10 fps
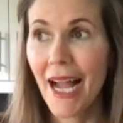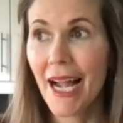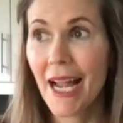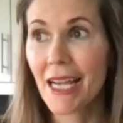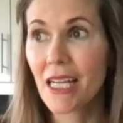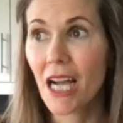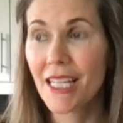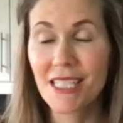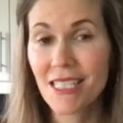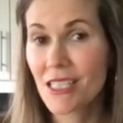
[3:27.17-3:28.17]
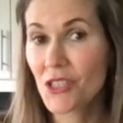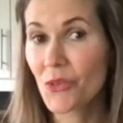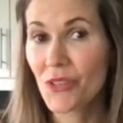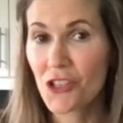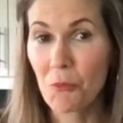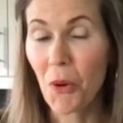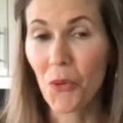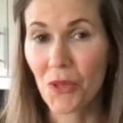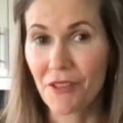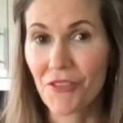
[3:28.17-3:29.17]
and I didn't do the
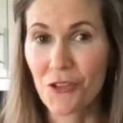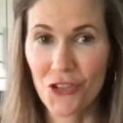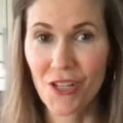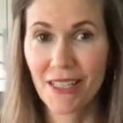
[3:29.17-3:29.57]
chipotle version.